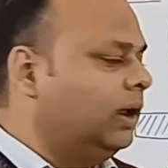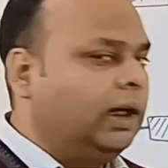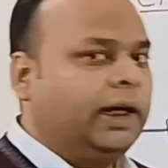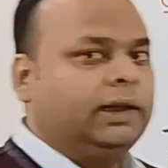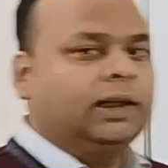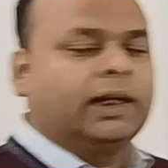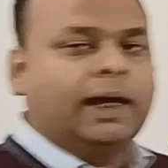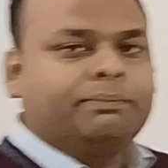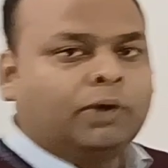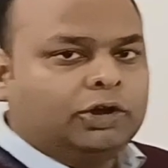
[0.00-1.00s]
and the
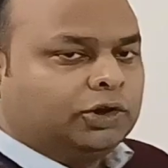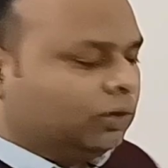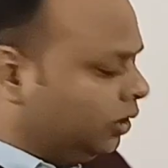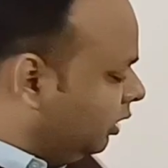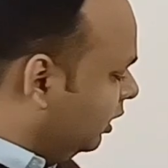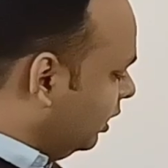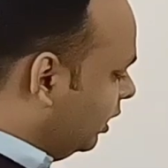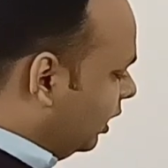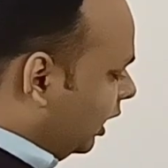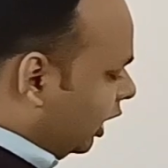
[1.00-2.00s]
CAP molecule
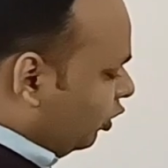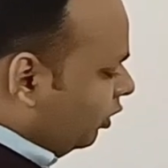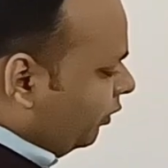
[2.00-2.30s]
alone